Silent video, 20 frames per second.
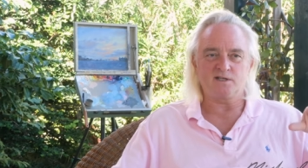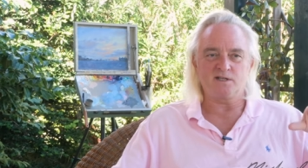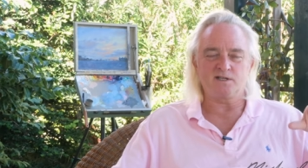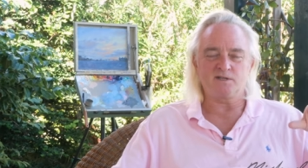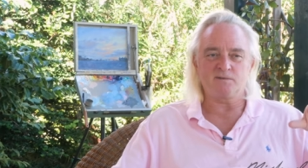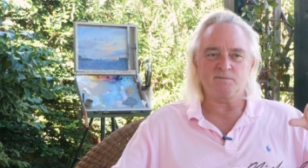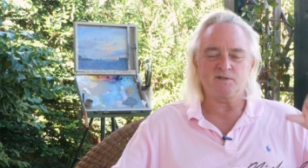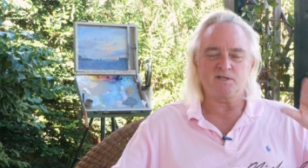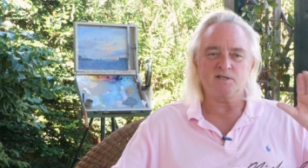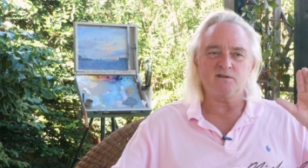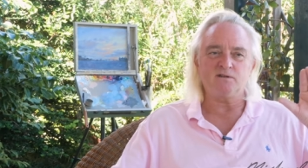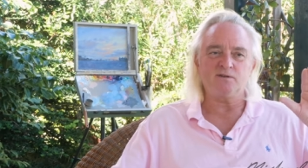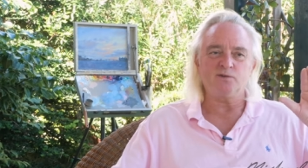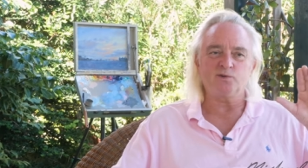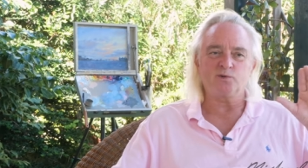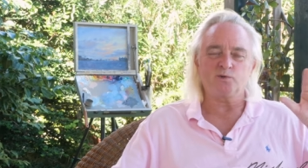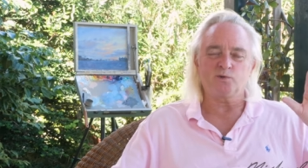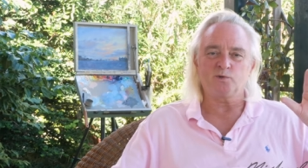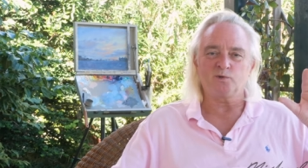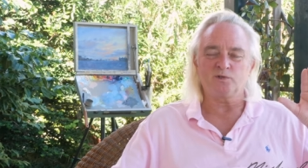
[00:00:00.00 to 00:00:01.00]
There's a
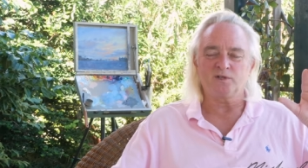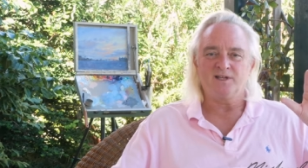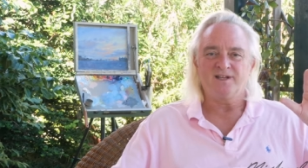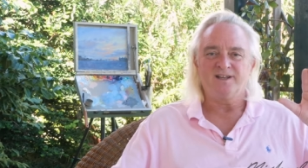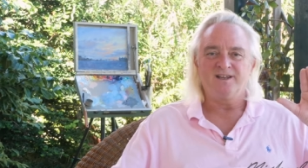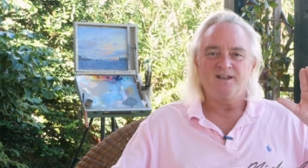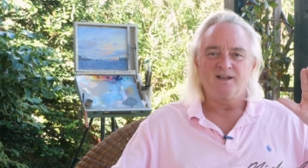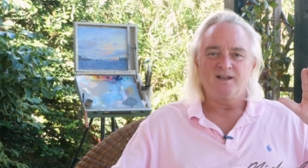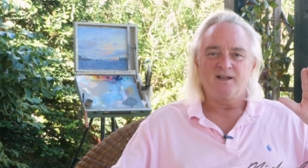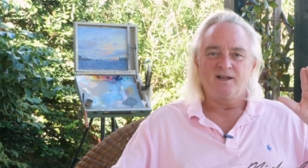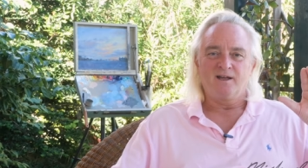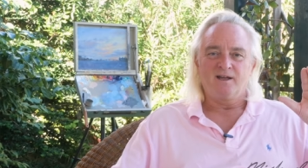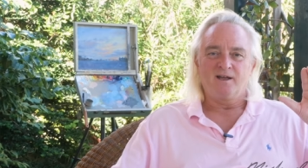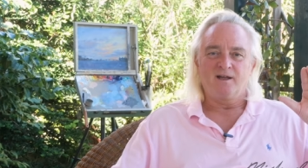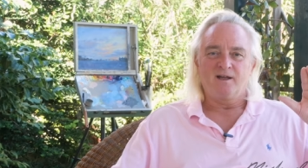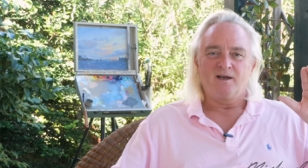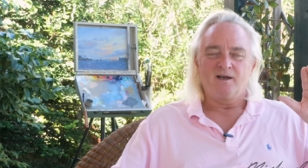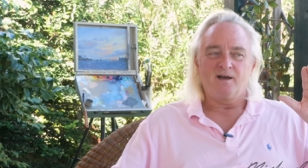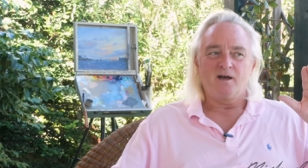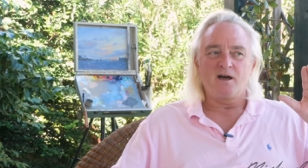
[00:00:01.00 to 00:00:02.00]
material called
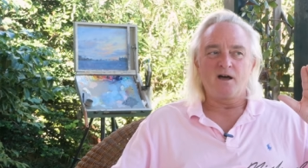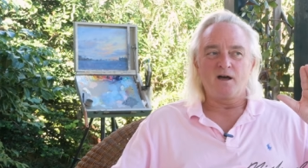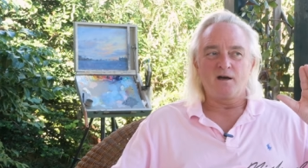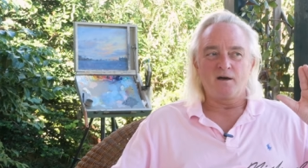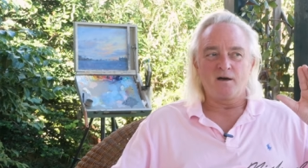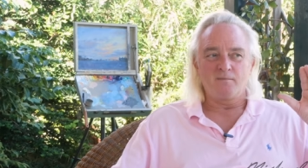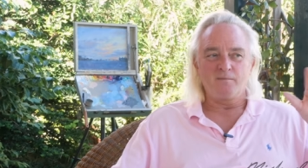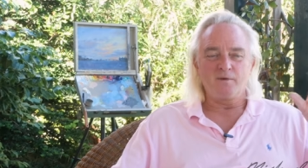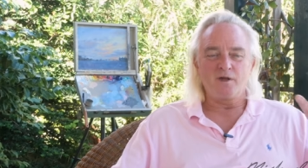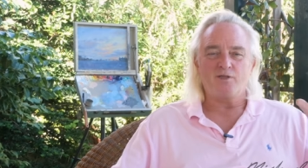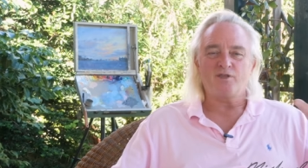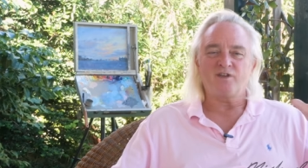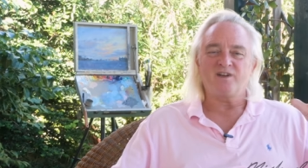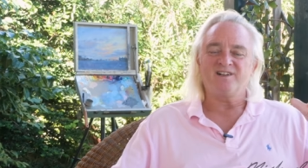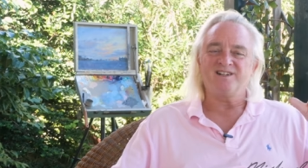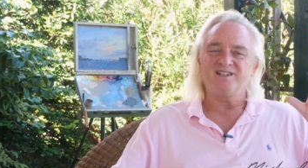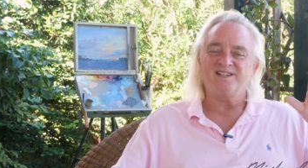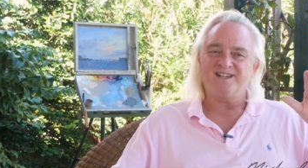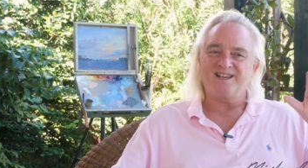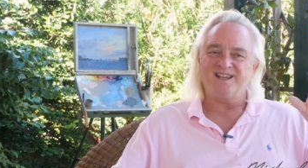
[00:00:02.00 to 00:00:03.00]

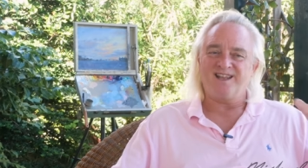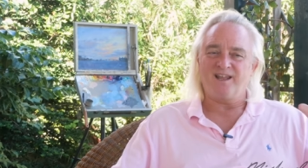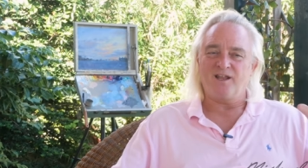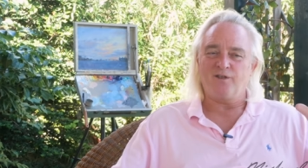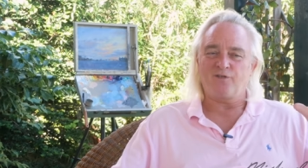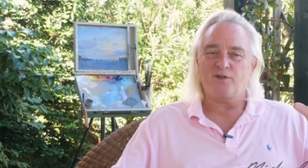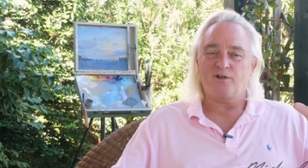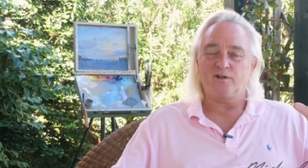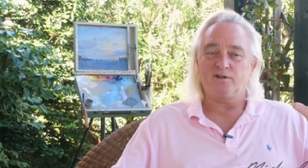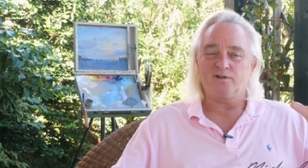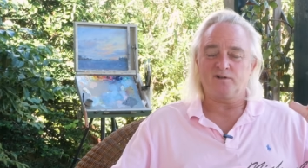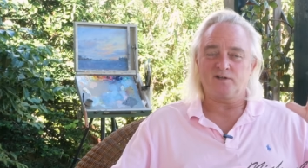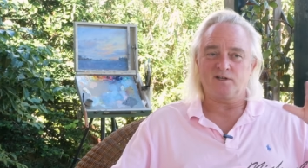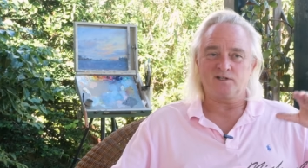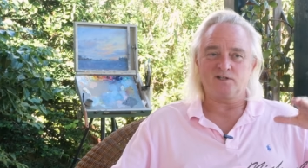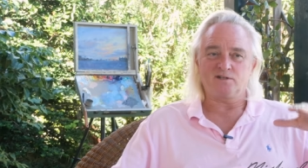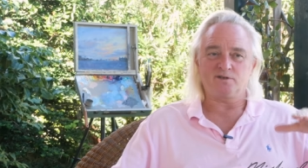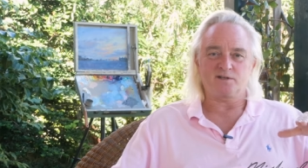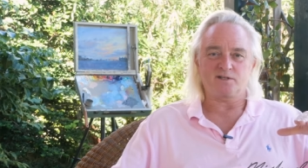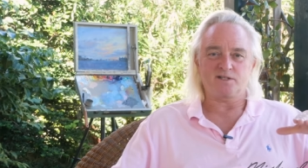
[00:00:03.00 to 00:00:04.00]
methyl ethyl
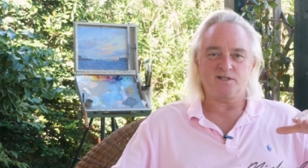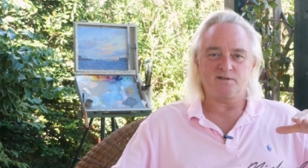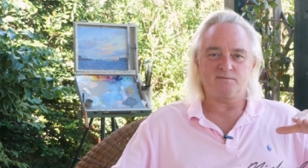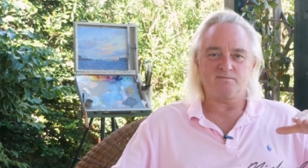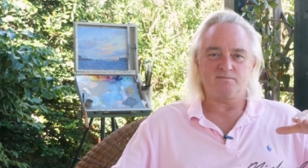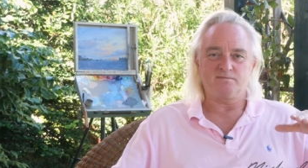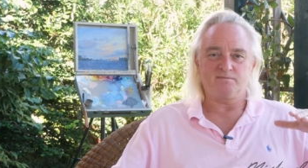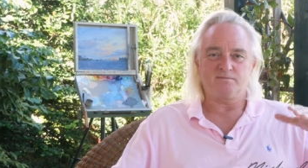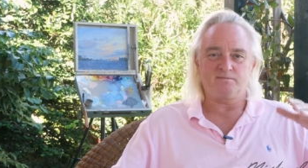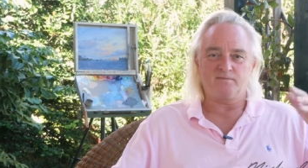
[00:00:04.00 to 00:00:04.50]
ketoxin.